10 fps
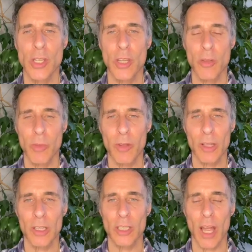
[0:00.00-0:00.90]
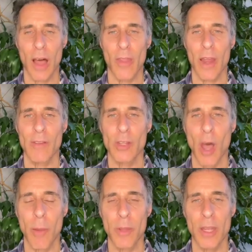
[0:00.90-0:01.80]
into me as a little child that I've
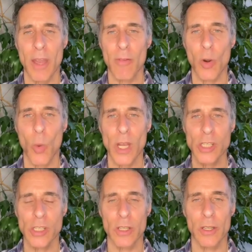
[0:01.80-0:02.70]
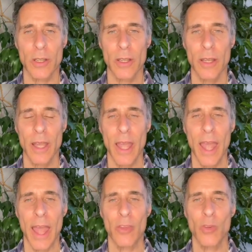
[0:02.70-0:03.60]
adopted, never questioned,
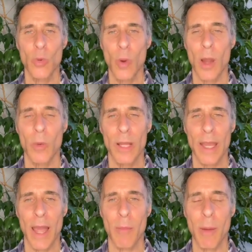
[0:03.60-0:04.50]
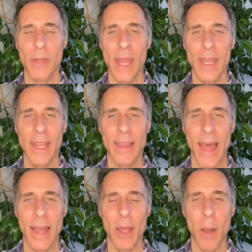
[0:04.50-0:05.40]
as who I really am. I'm taking
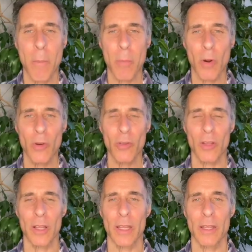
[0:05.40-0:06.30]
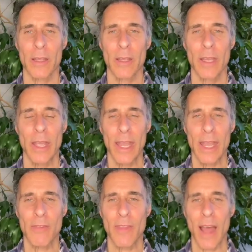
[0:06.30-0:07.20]
that personally.
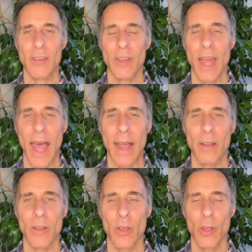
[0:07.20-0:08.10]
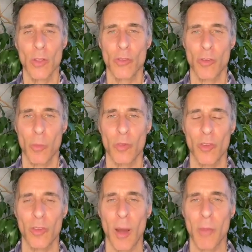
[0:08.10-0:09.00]
If that's attacked, someone
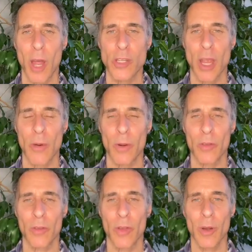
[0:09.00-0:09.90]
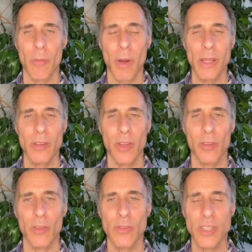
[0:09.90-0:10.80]
says I'm not generous, my
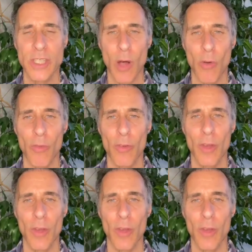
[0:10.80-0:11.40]
sense of self.